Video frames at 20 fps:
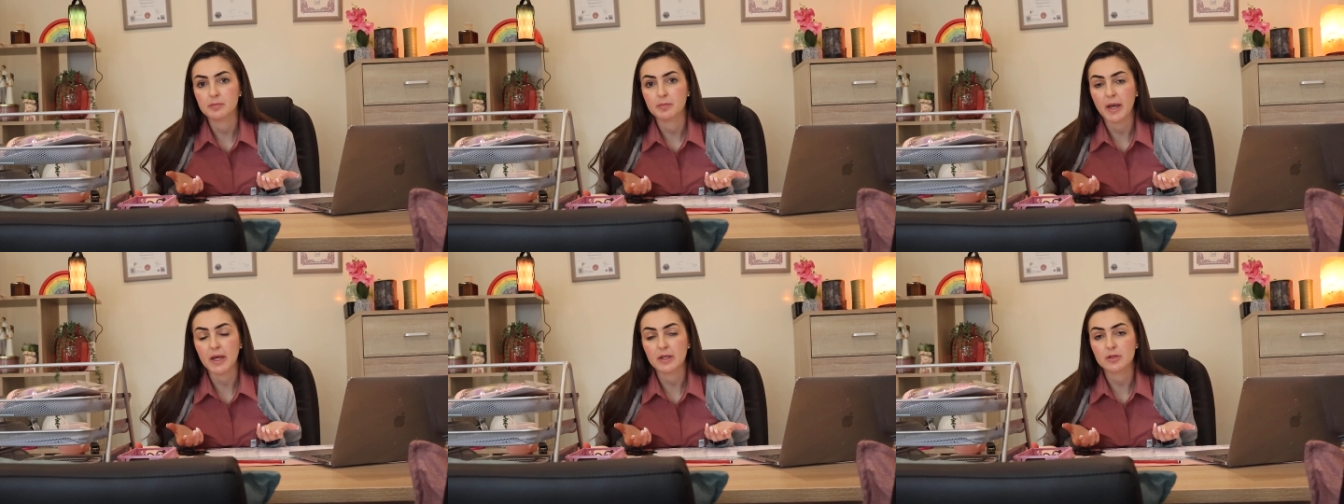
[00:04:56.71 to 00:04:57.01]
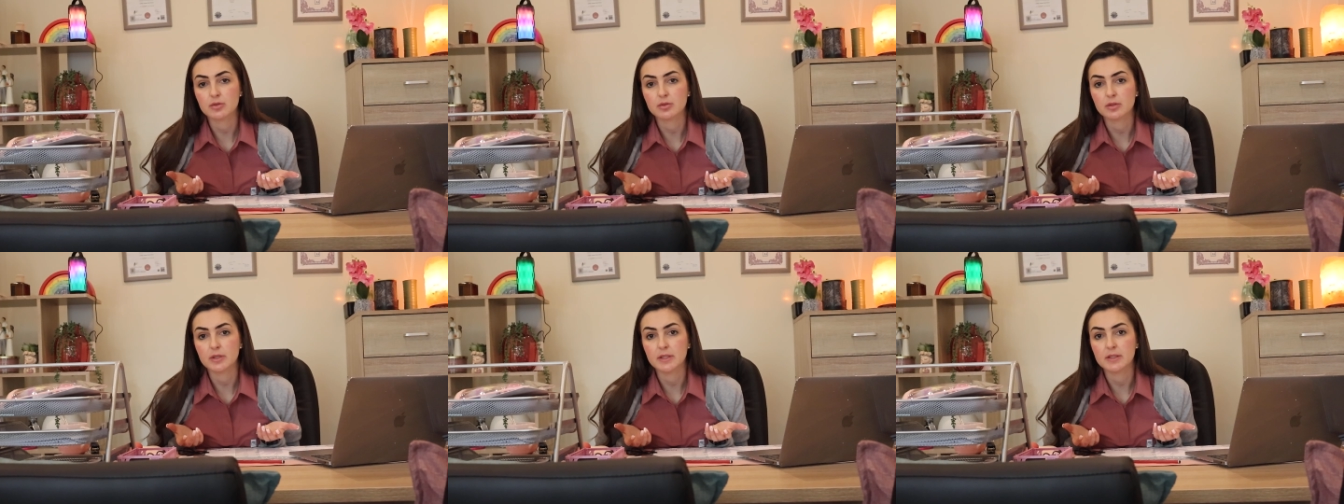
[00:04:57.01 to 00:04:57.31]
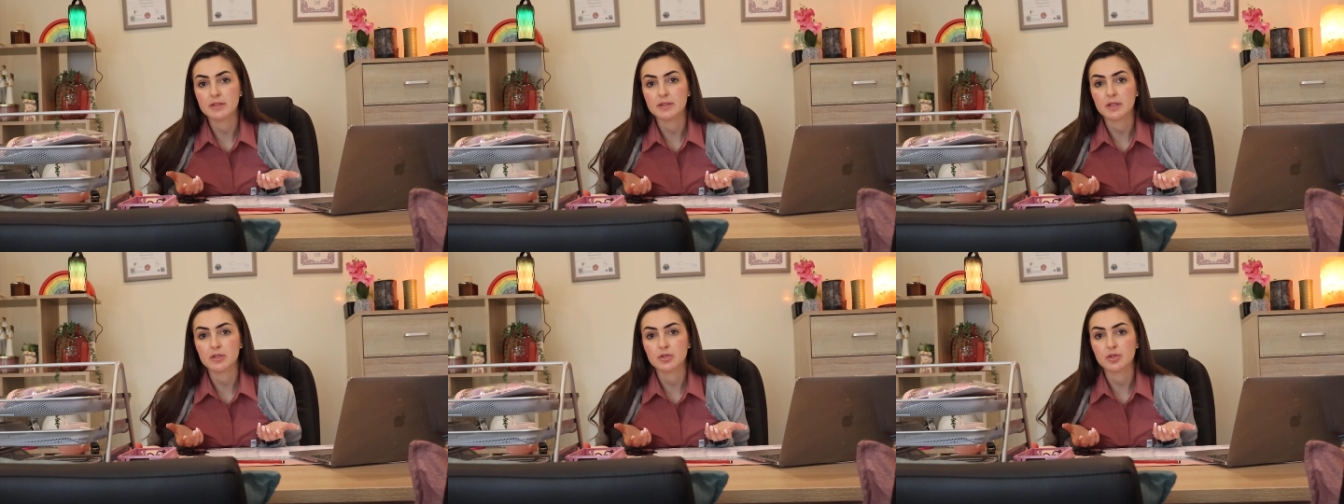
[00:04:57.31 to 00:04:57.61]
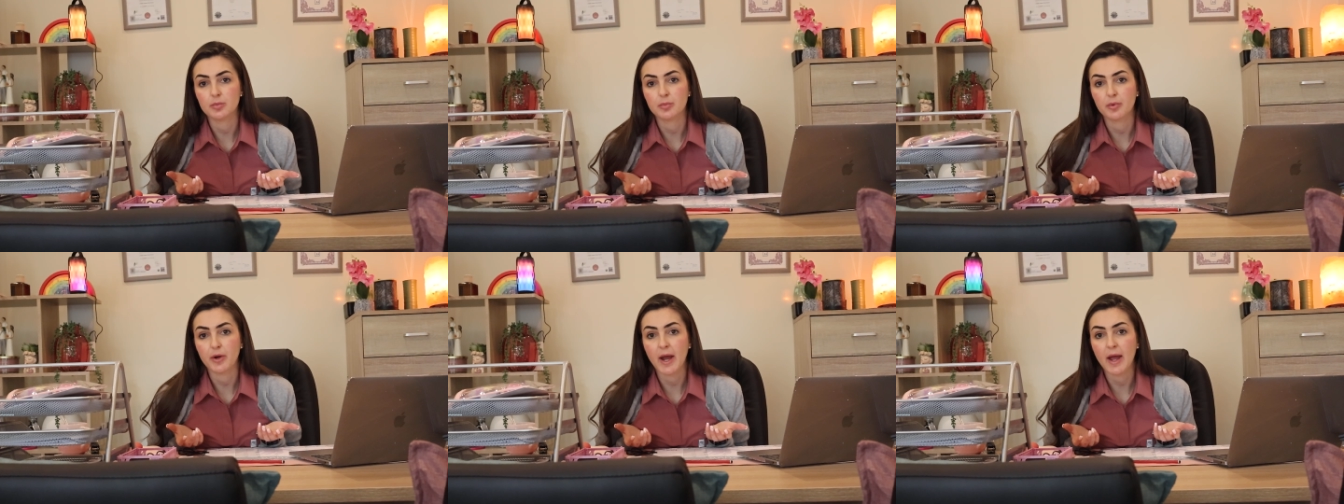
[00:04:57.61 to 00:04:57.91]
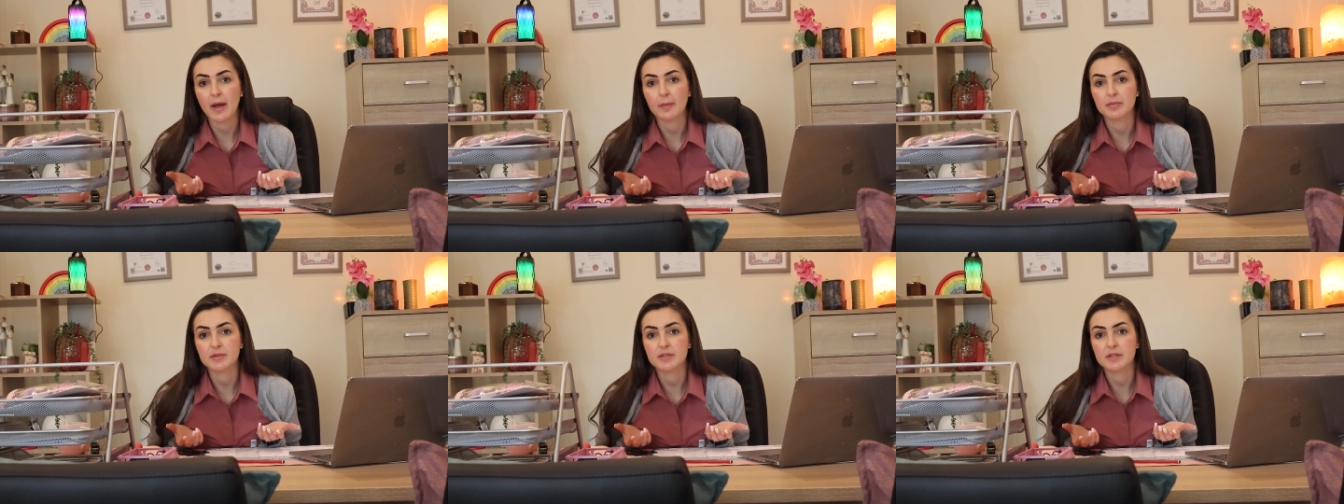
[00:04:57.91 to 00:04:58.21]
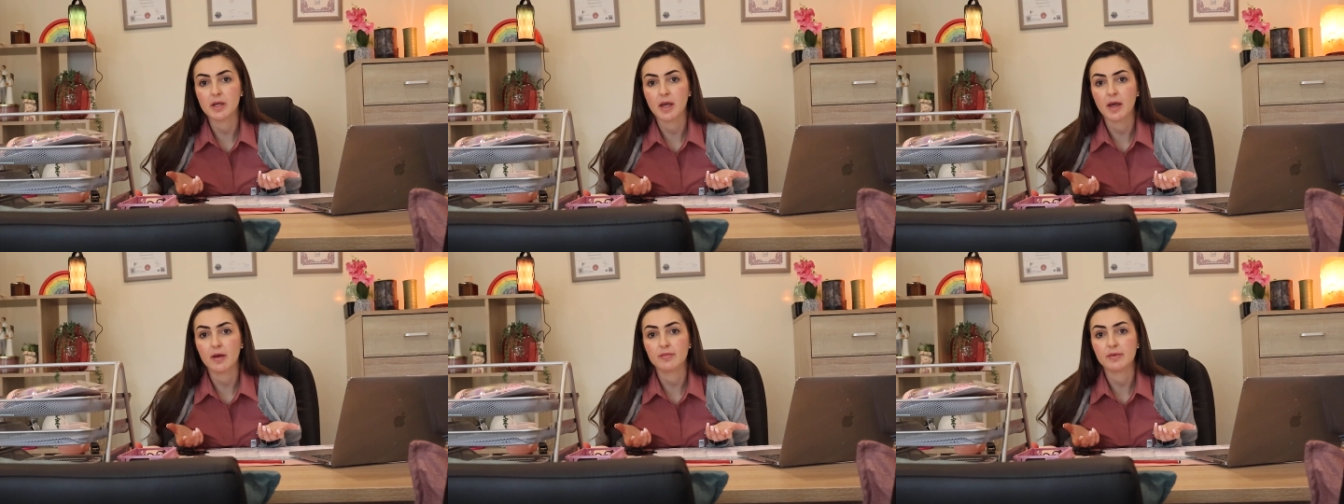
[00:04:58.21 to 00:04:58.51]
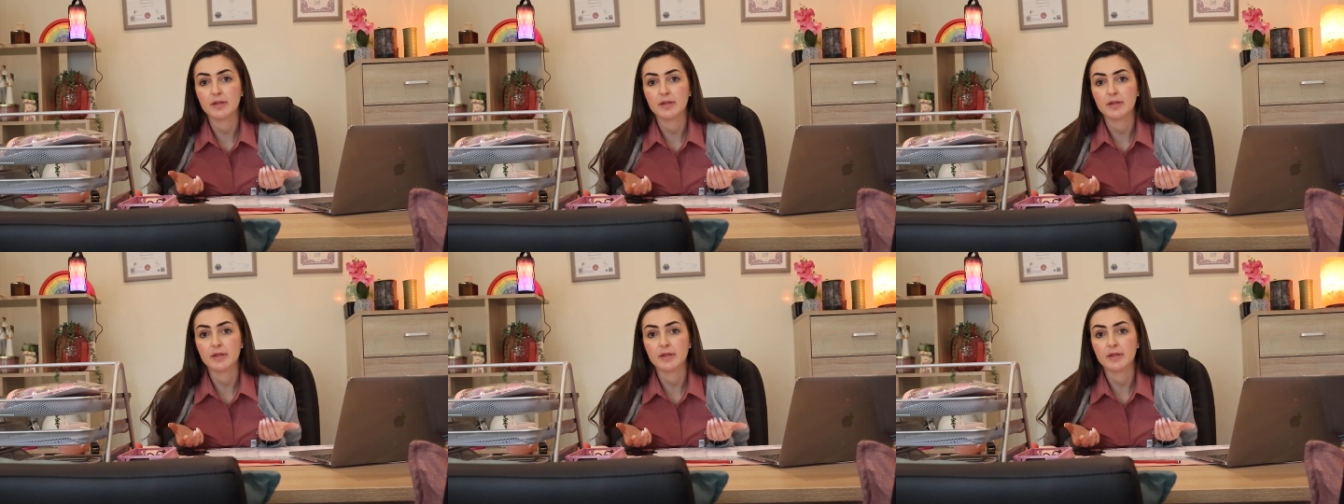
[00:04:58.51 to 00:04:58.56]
batteries that you perhaps have